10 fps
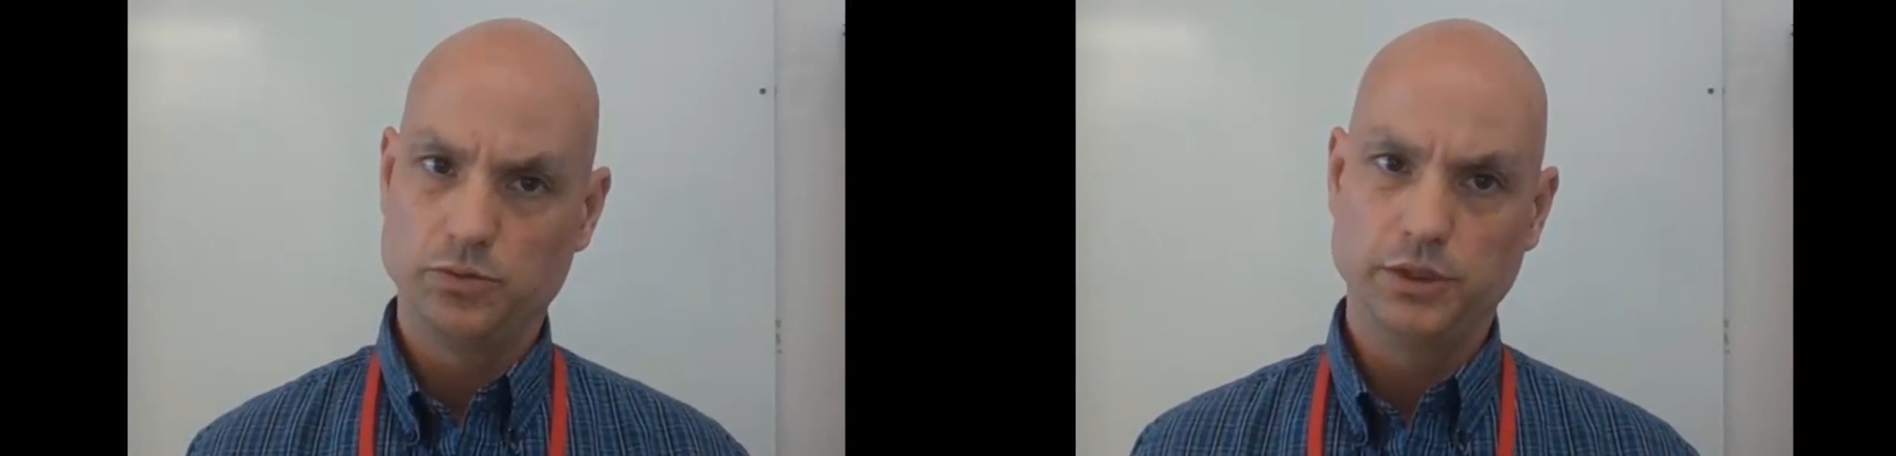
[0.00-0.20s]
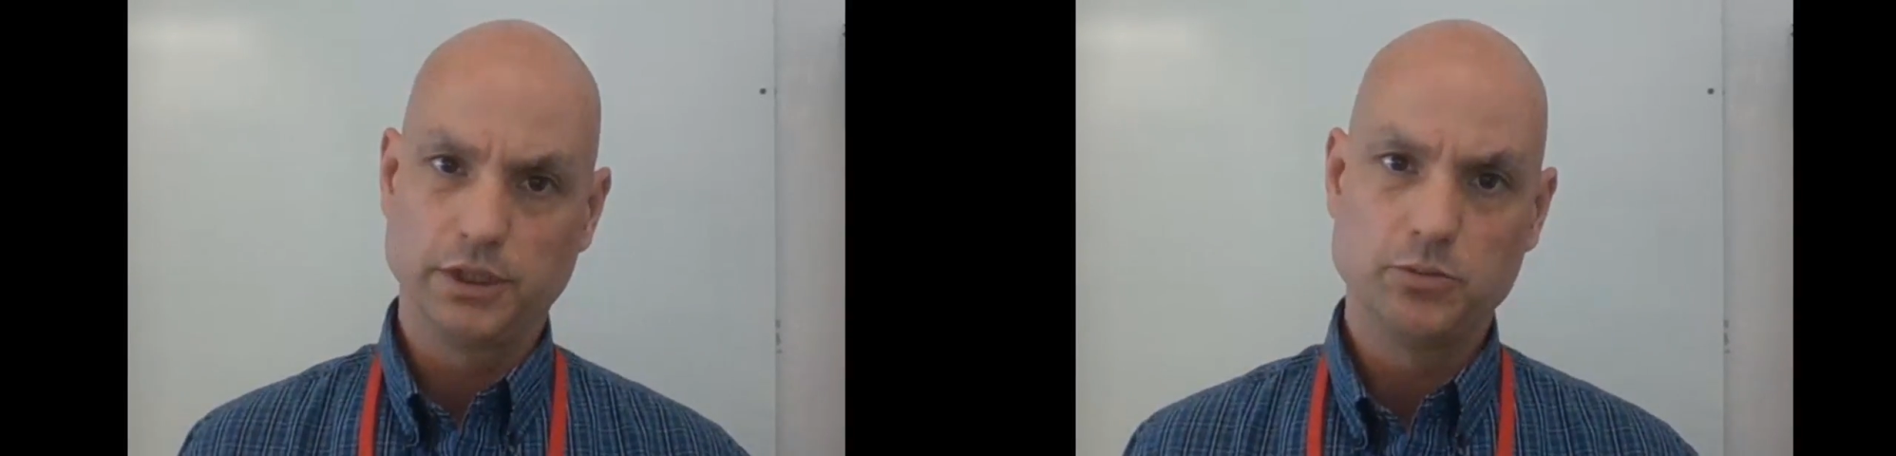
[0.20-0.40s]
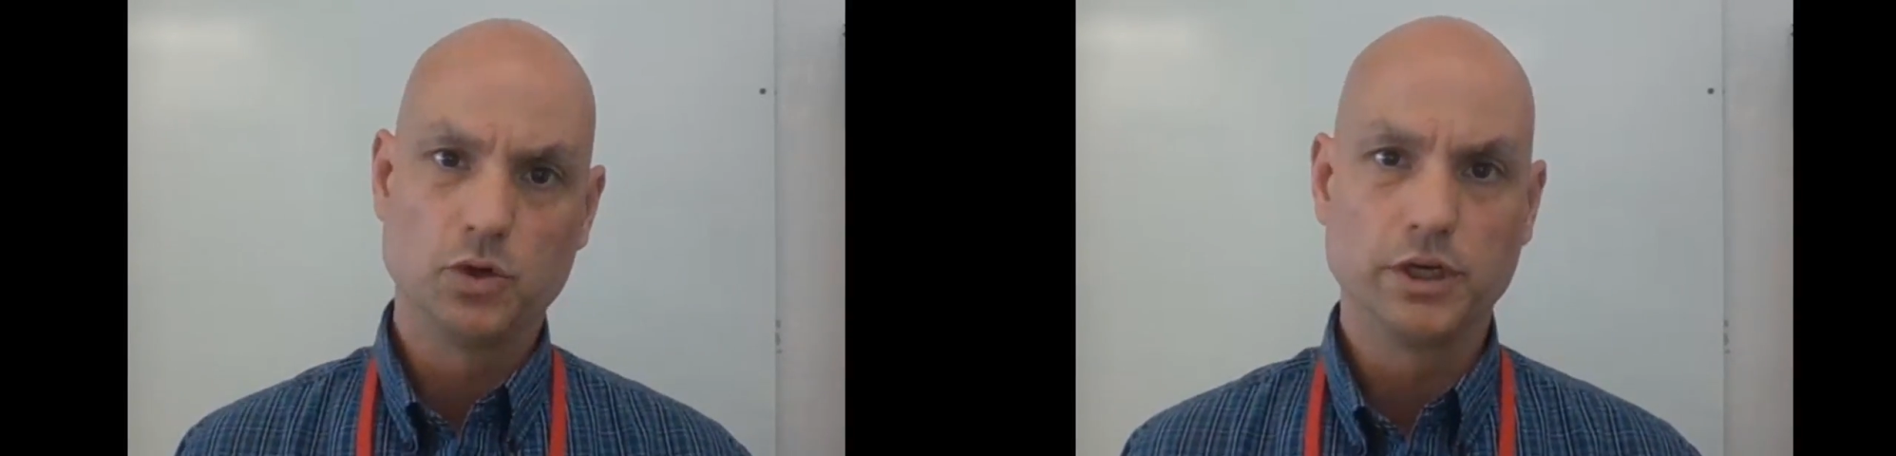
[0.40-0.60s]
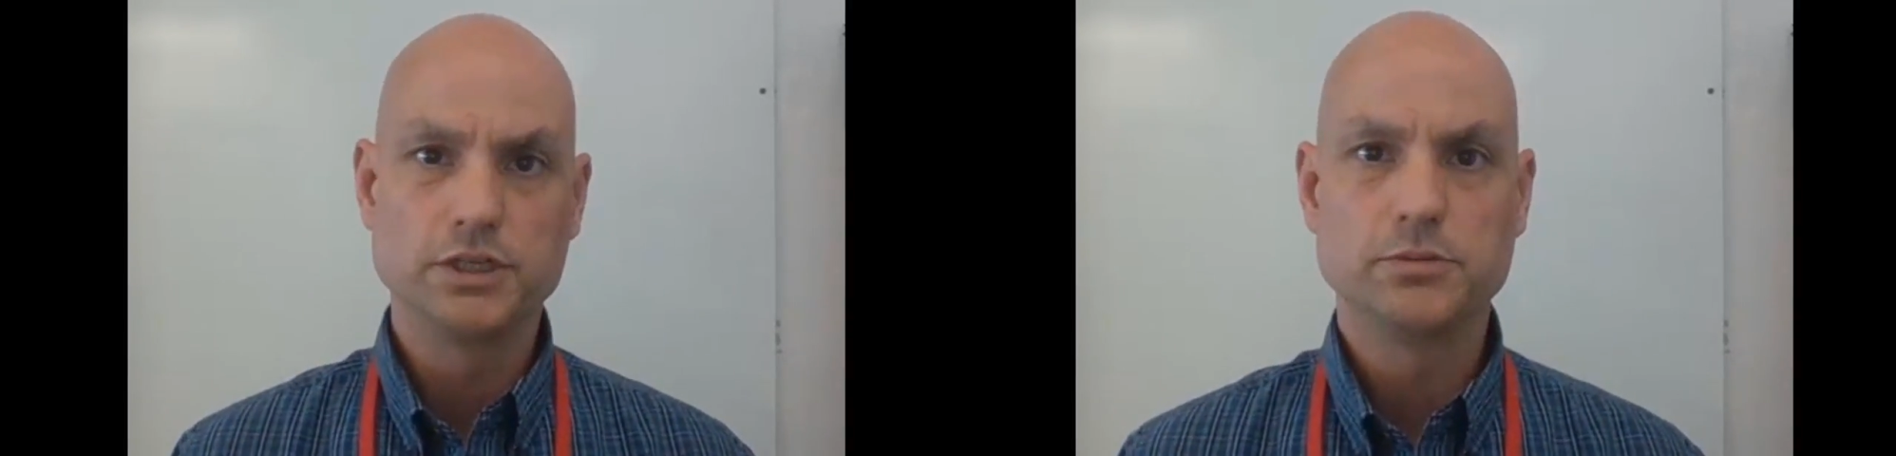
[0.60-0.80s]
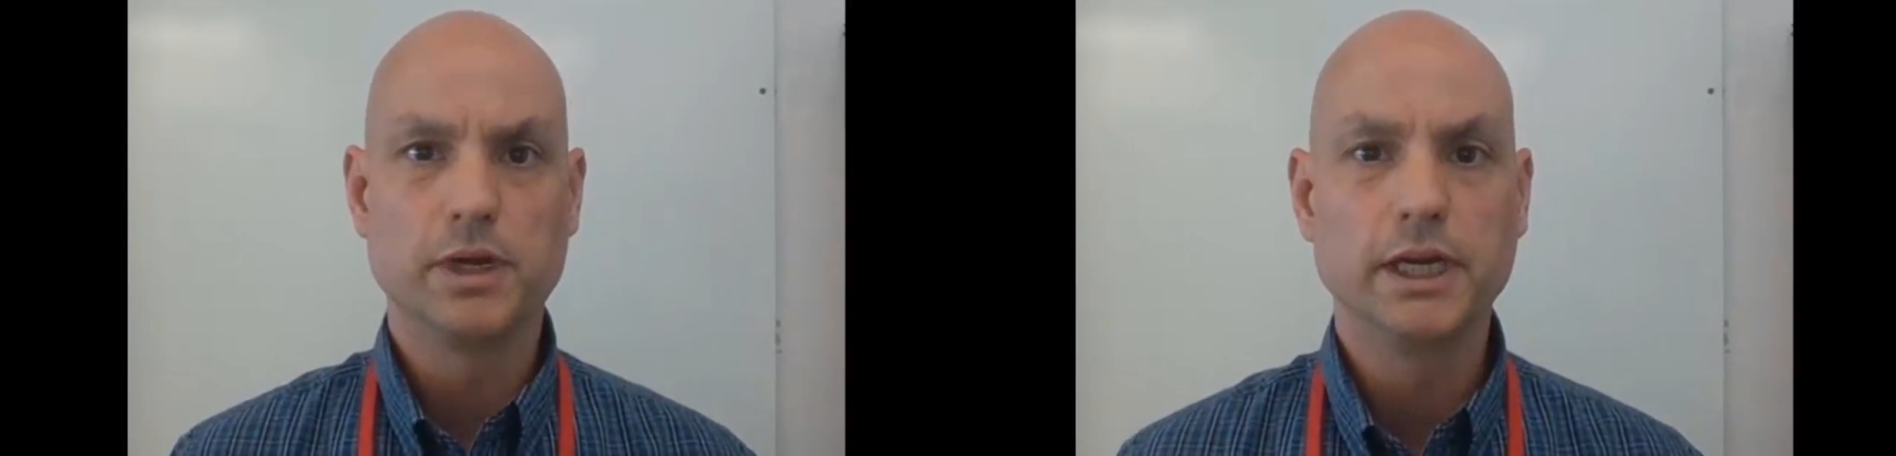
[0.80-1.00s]
really more
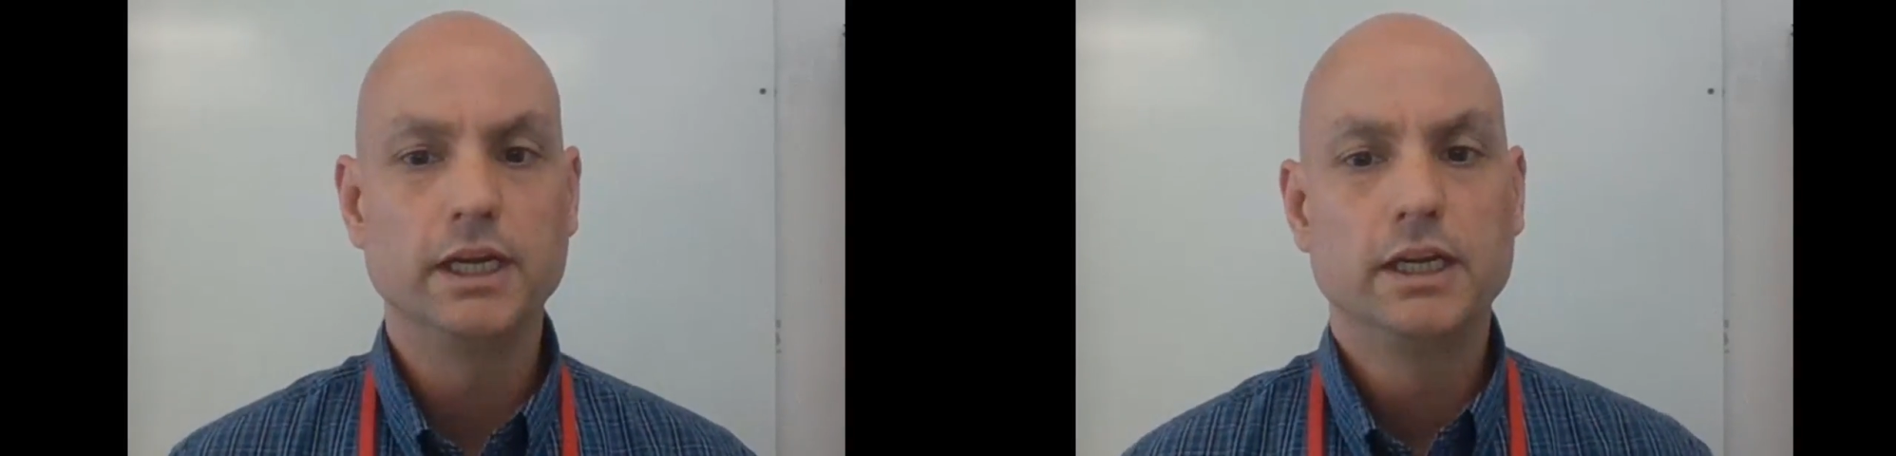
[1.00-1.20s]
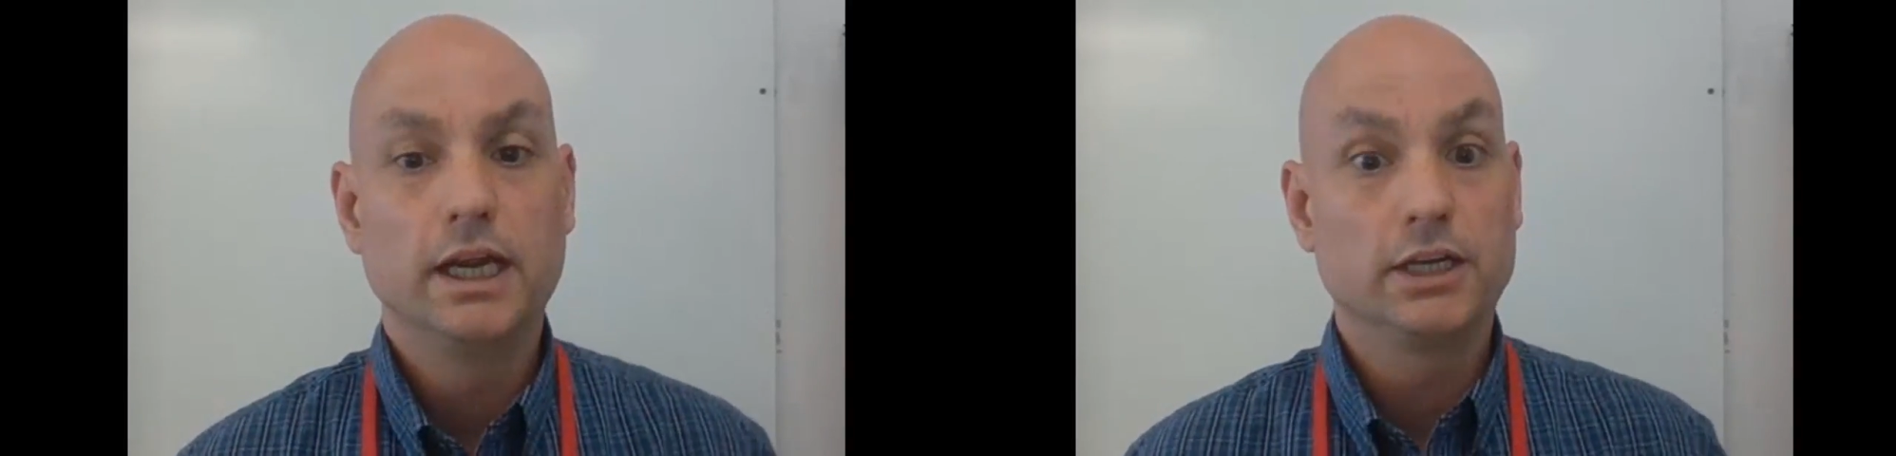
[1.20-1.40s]
into my